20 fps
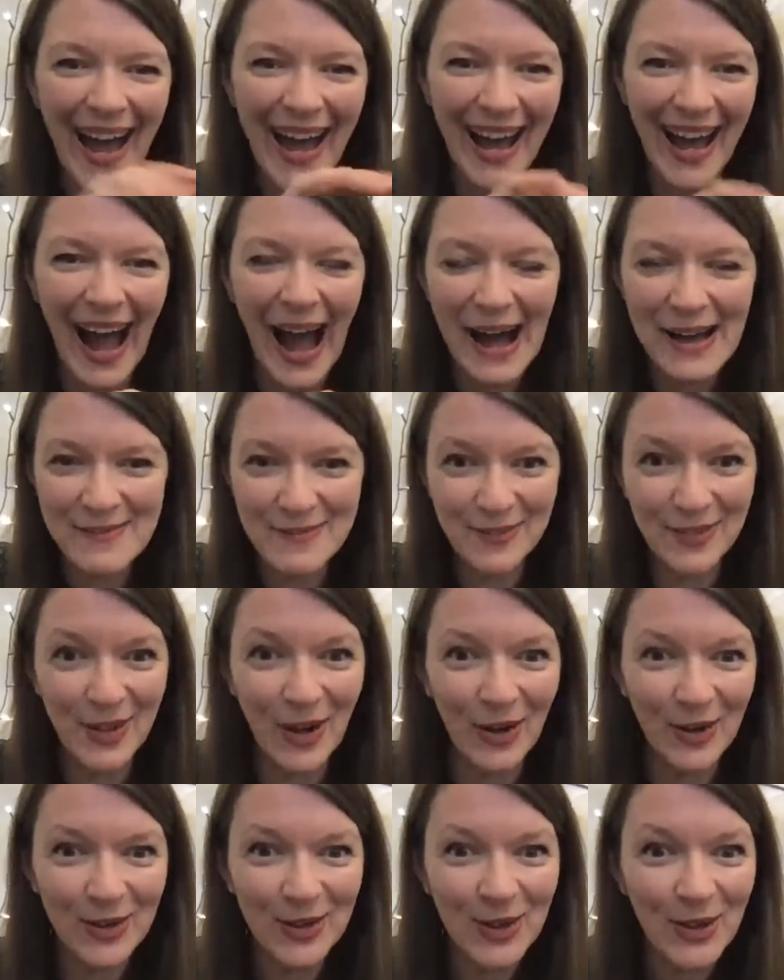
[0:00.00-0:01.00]
I've
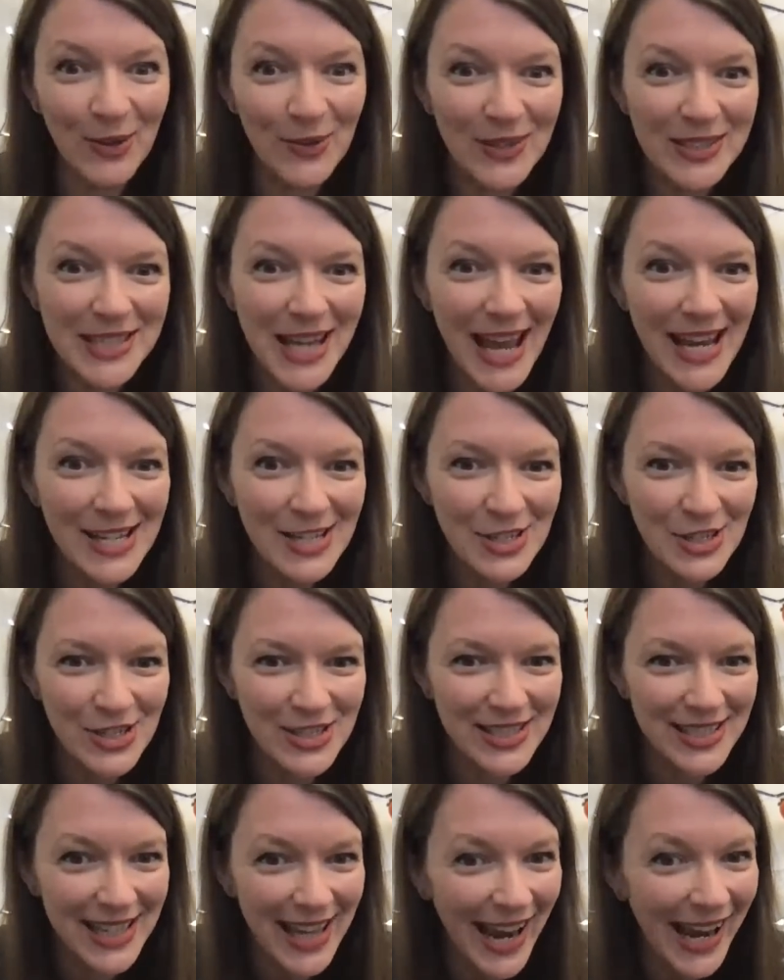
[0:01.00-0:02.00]
got your
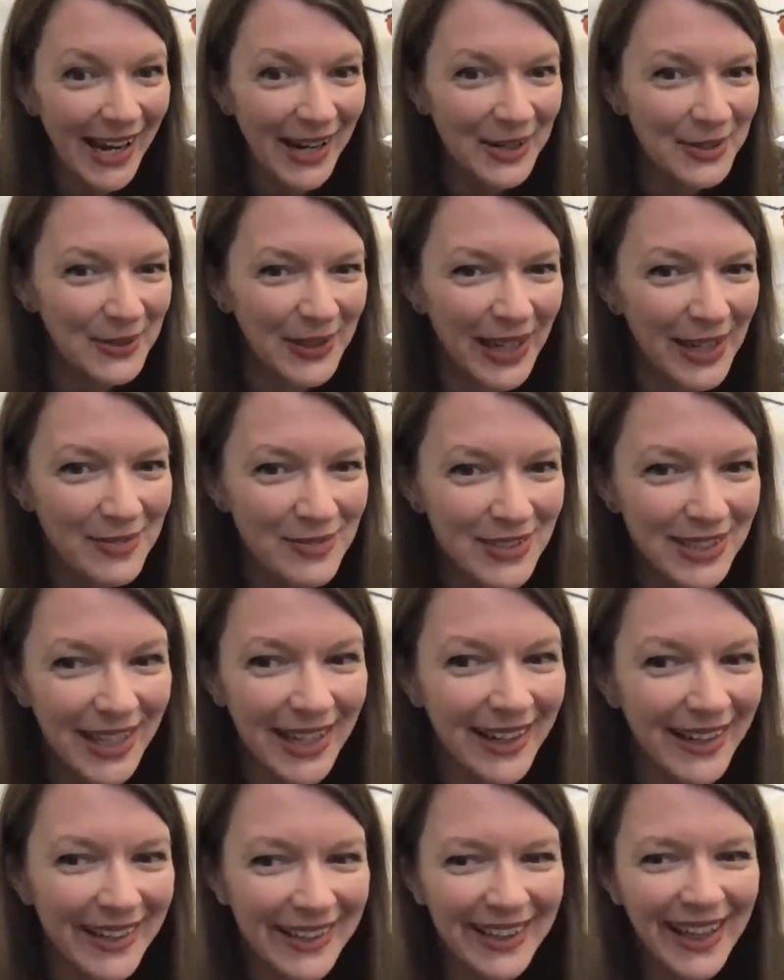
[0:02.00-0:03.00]
attention now, haven't
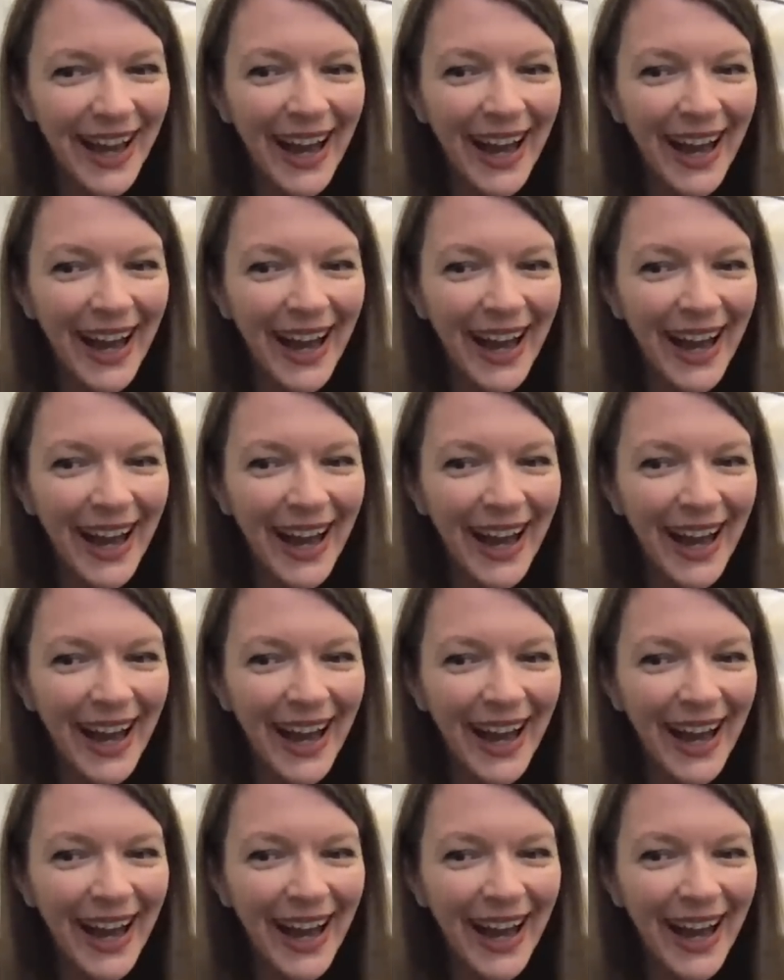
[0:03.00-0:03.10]
I?